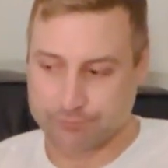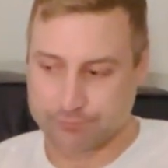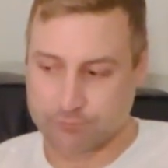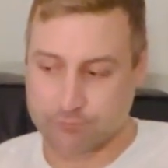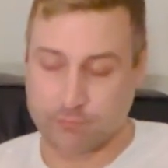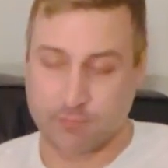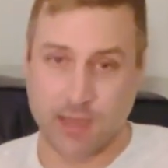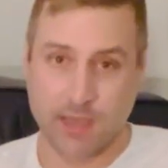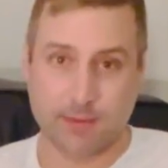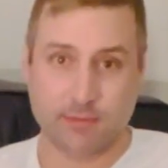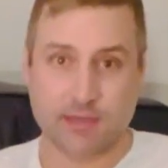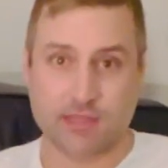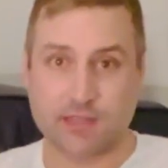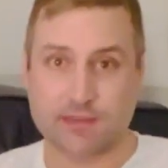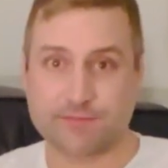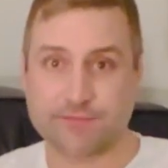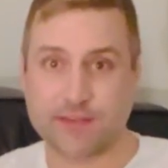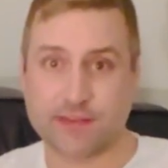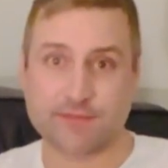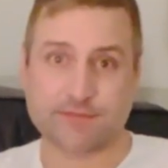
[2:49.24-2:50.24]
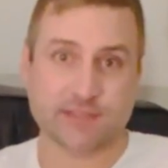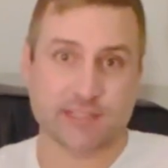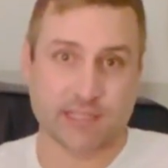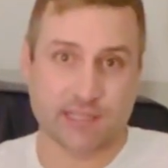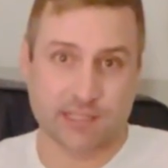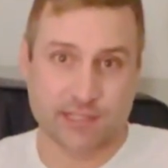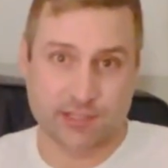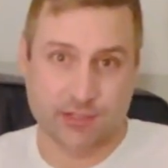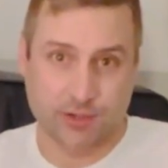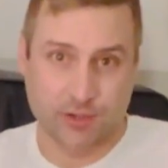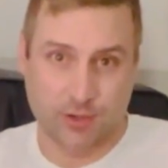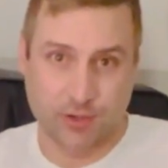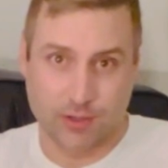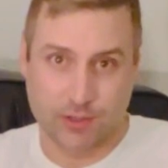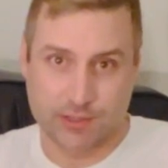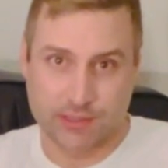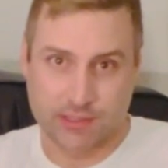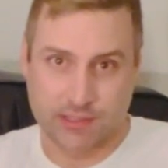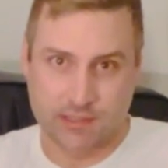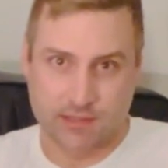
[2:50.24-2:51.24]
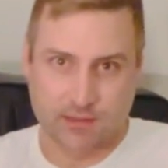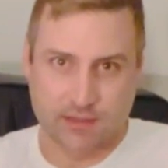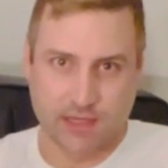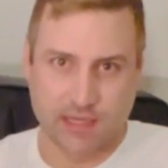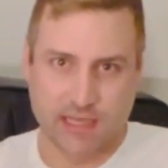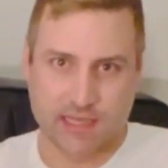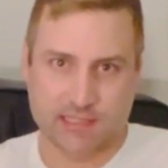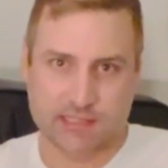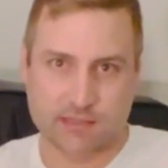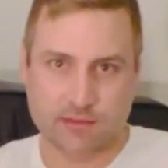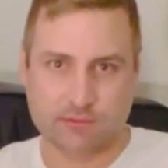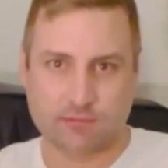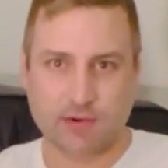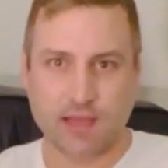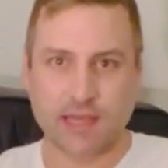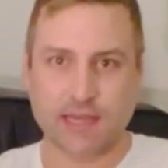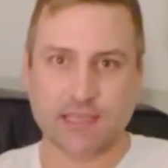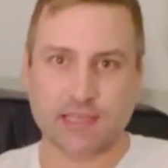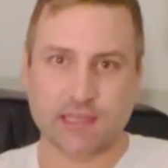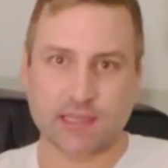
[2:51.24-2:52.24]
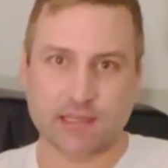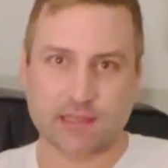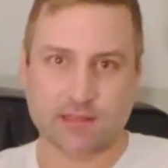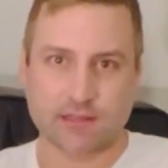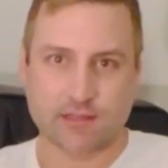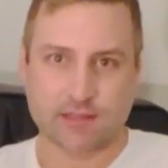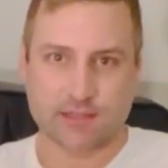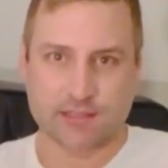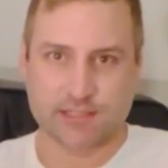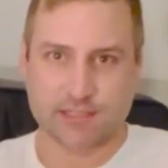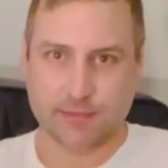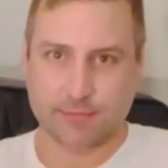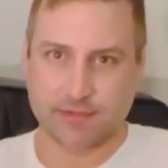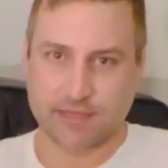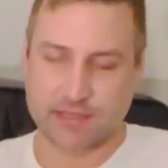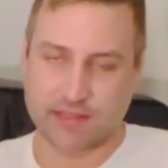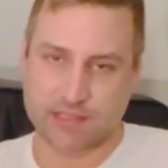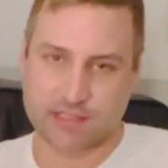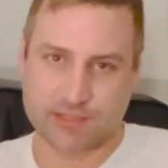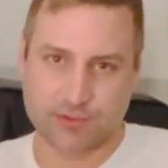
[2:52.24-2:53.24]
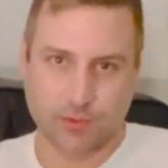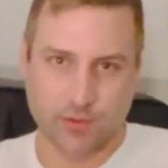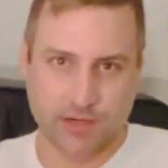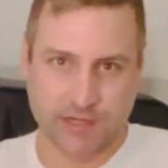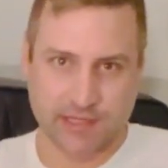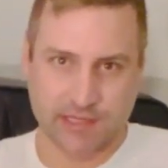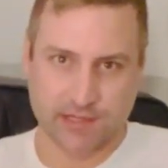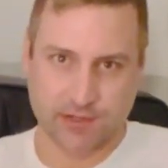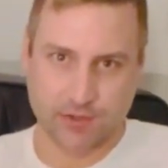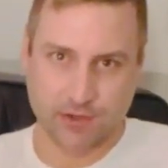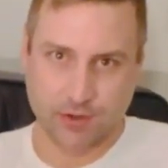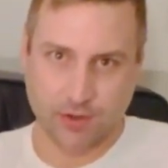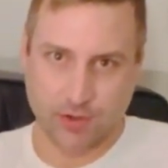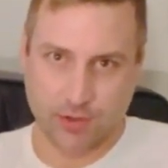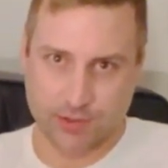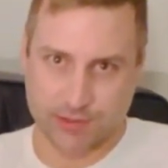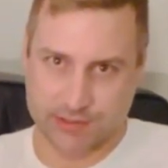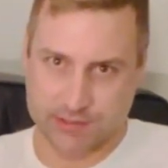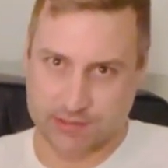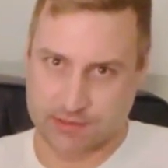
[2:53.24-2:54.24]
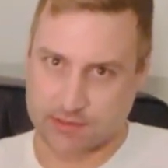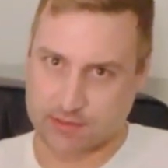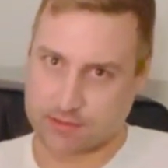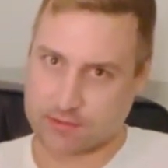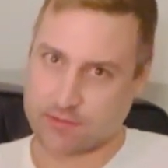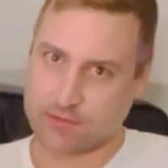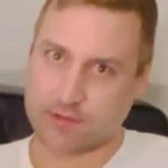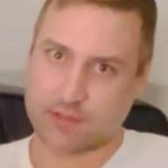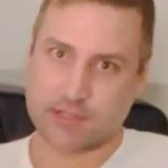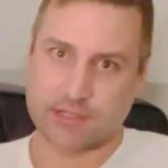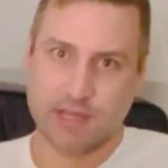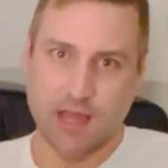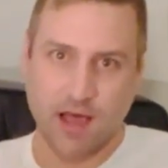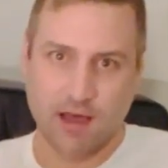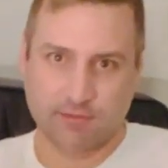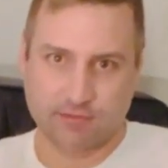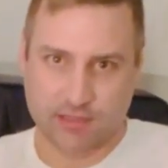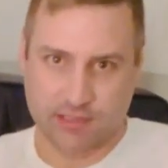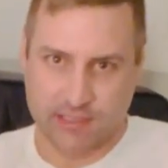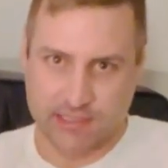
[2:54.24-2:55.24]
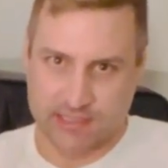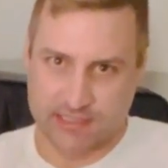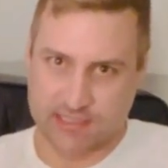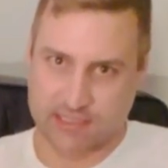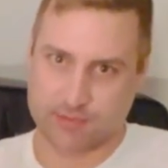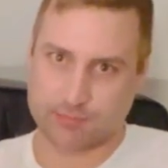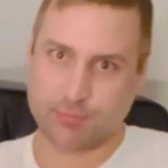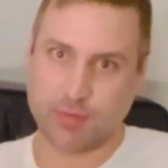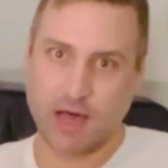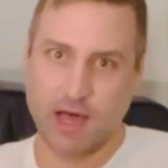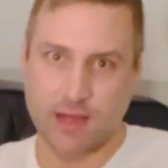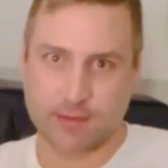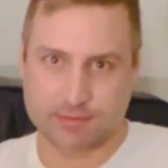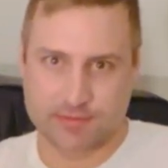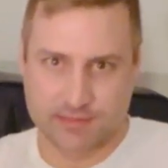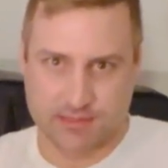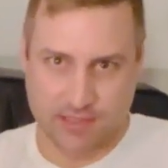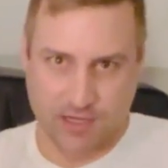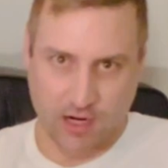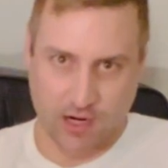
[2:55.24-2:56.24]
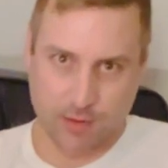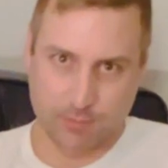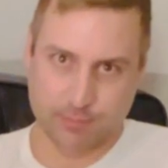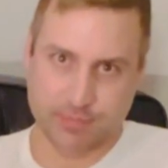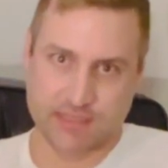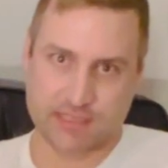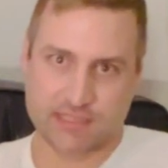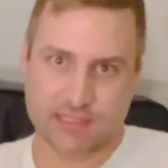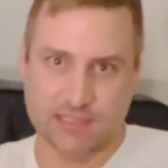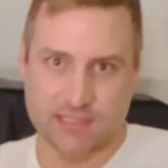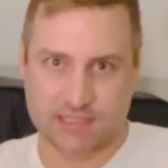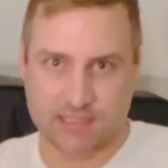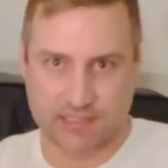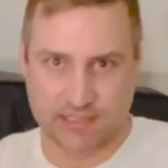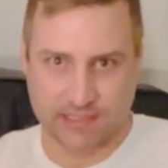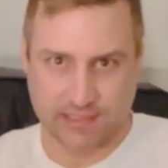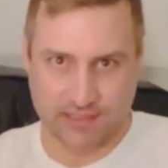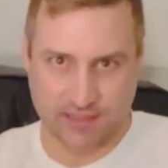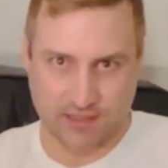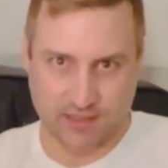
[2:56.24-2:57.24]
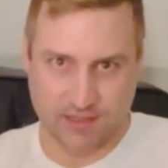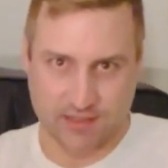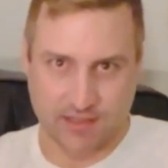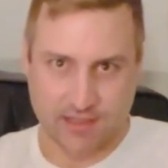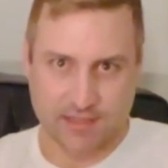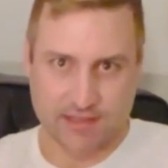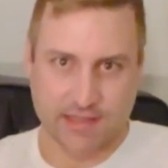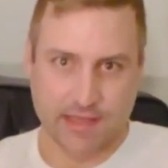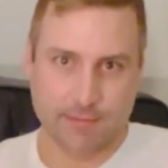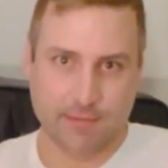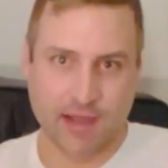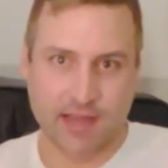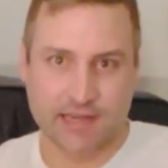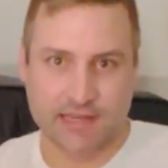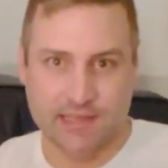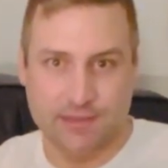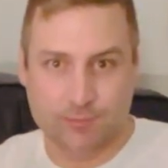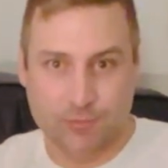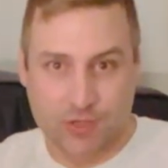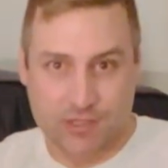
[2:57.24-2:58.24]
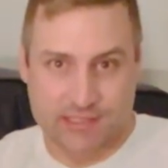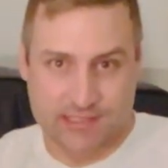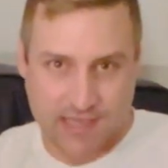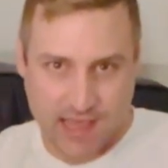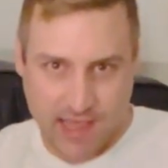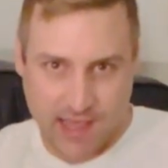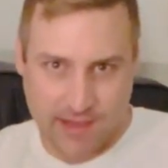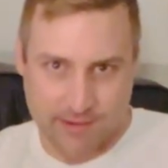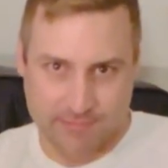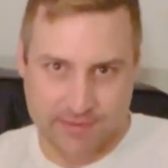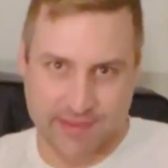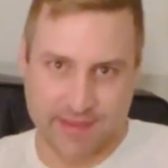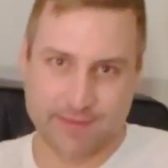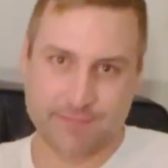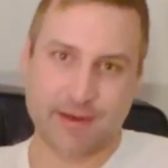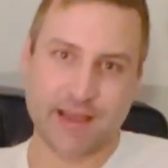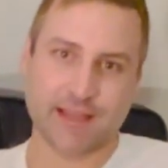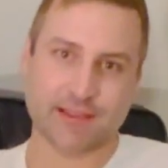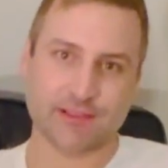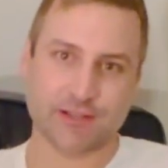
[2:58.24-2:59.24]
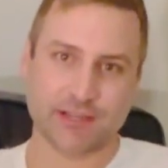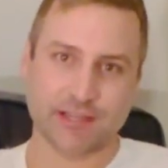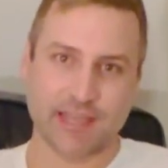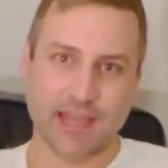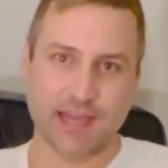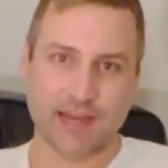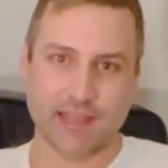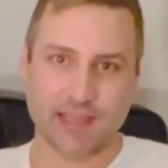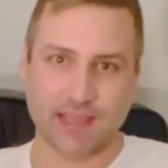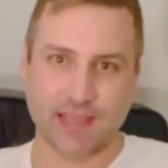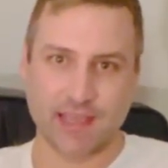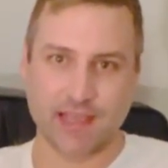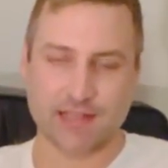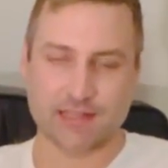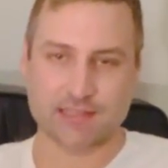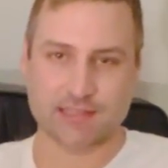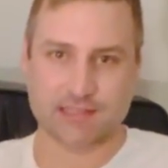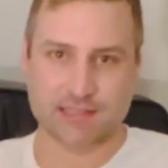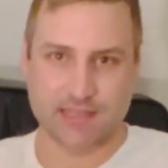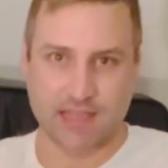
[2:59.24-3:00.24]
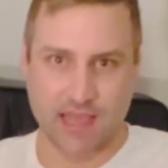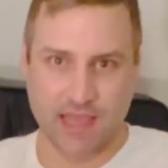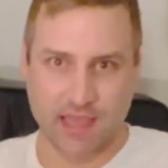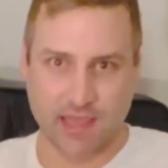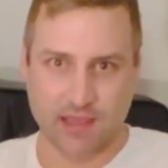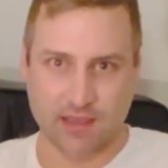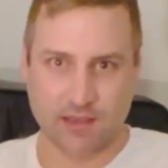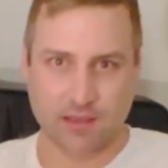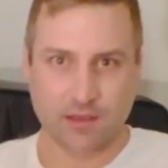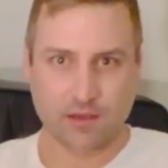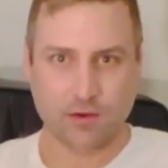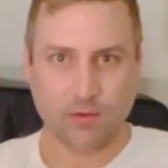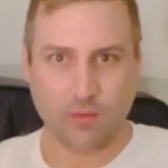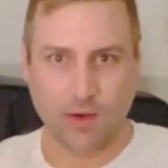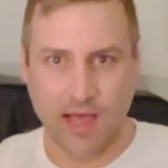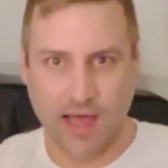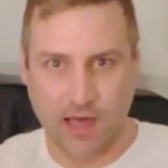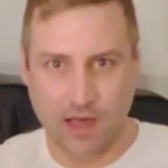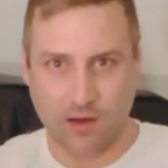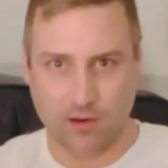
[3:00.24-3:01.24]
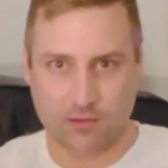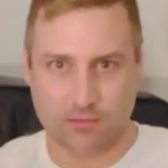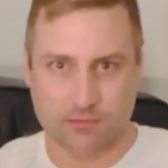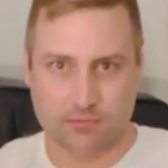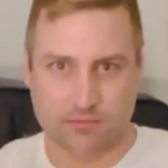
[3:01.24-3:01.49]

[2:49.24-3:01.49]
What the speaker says: maybe the 15-year-old isn't ready to be the 20-year-old novelist, pop star, business leader. They might need more time, and they might look at it and say, wow,